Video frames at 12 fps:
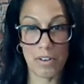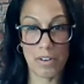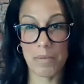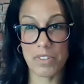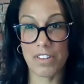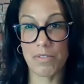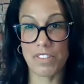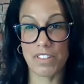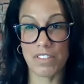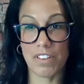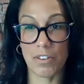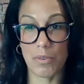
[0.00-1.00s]
sorry, there was
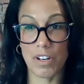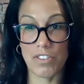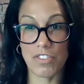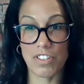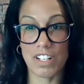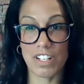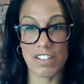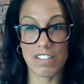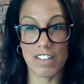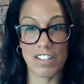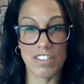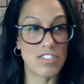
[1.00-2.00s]
a question
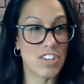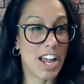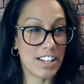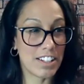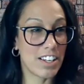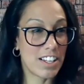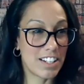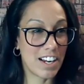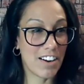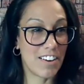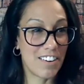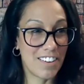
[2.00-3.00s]
in chat. Go ahead,